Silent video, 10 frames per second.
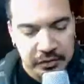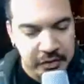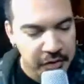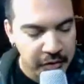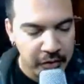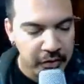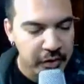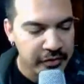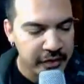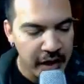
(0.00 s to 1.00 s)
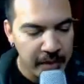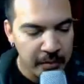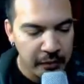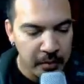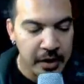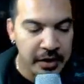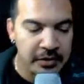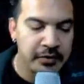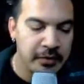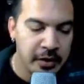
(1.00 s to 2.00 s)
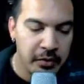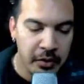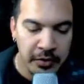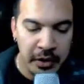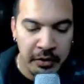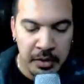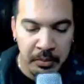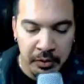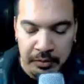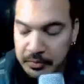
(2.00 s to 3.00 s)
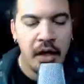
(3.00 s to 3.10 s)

Suddenly all the thoughts I had before making this video aren't there anymore.